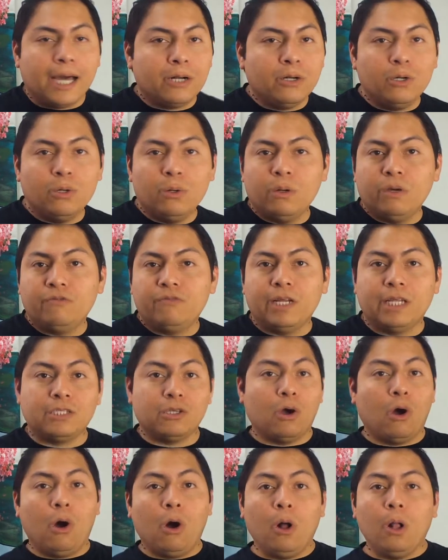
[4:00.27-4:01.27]
don't know if
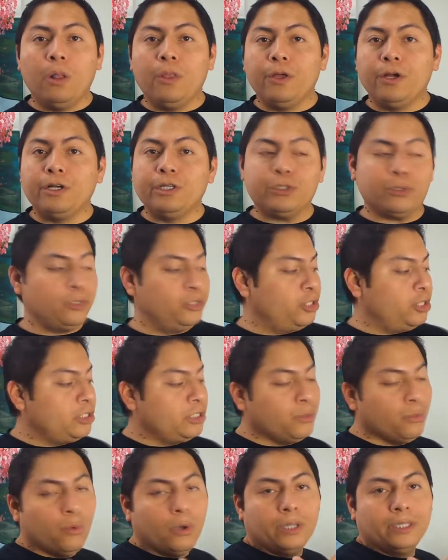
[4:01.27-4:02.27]
that's all theirs or just
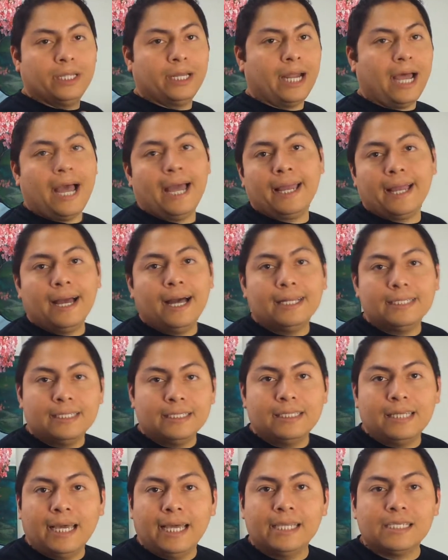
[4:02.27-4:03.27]
the one that I got to
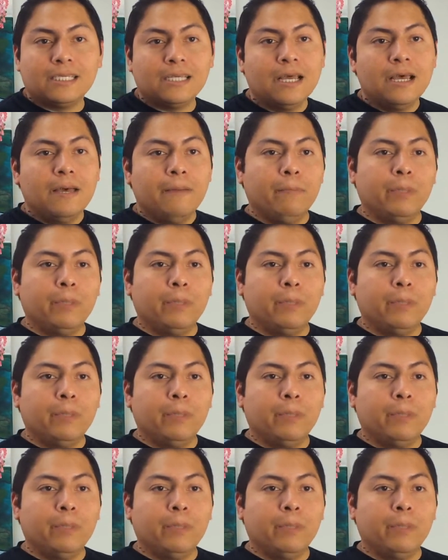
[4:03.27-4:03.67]
test,